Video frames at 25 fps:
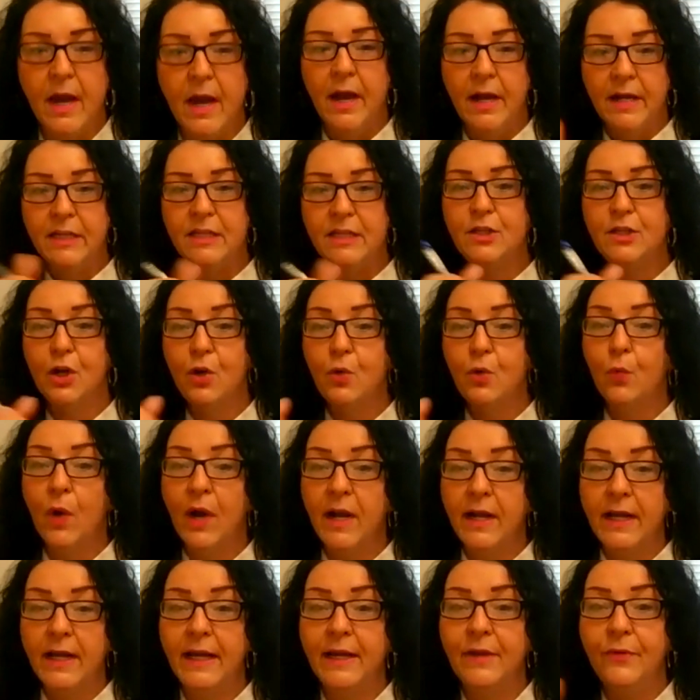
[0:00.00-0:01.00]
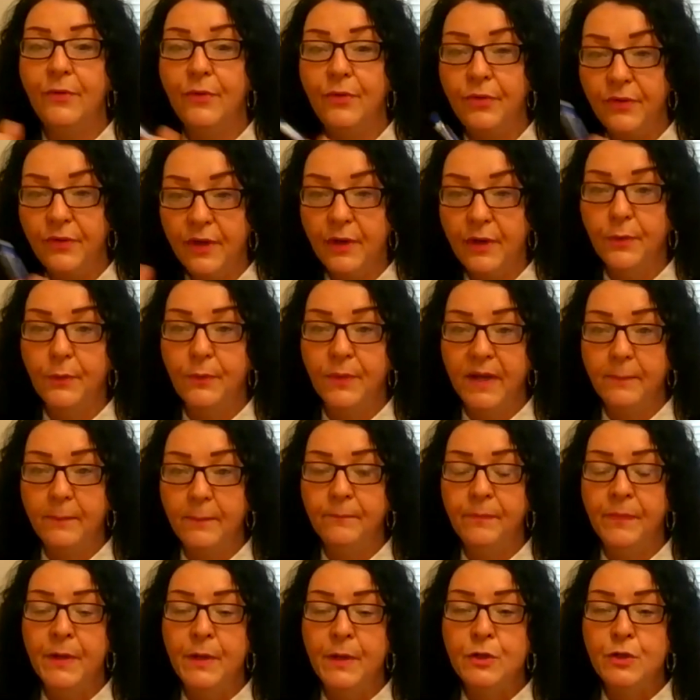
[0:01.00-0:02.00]
I start writing in theory.
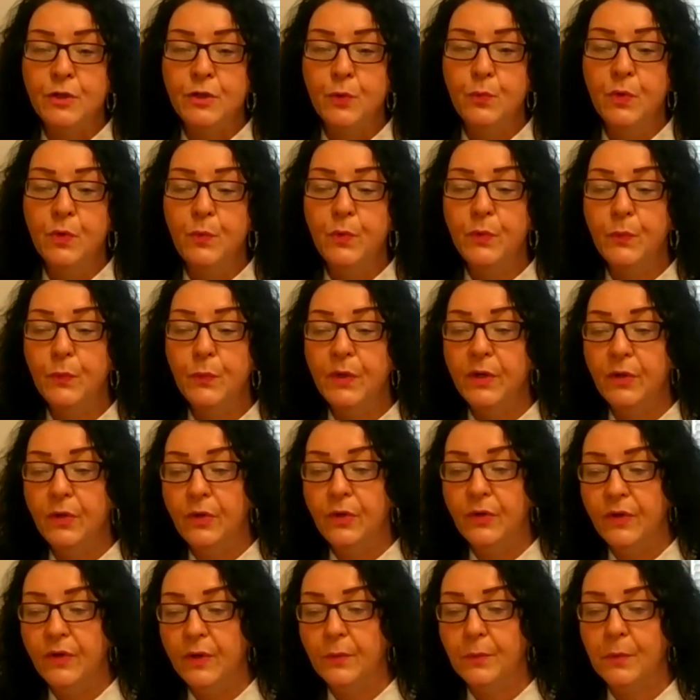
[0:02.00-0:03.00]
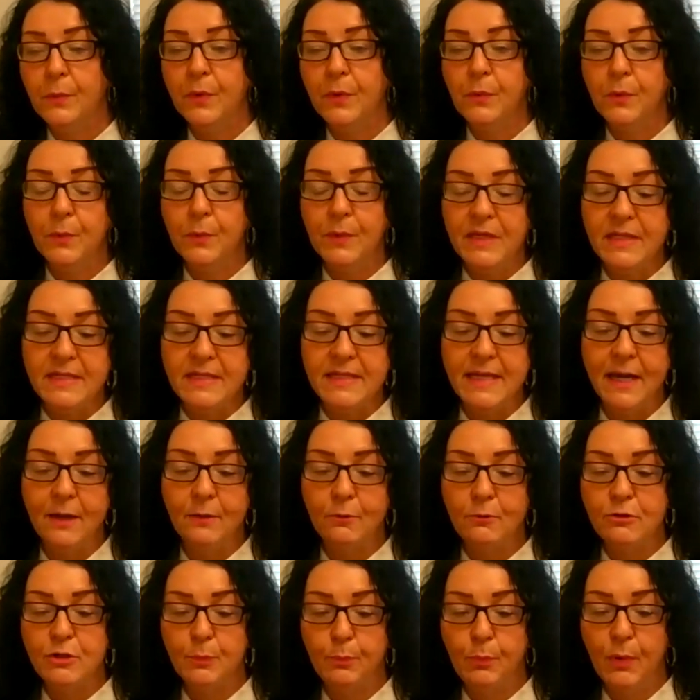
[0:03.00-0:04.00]
So when we read theory, when we read
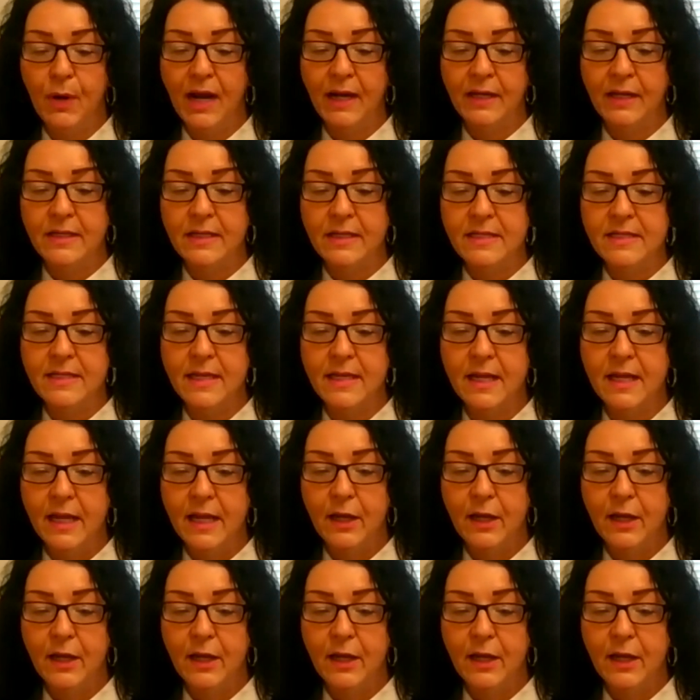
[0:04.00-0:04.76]
standards of practice,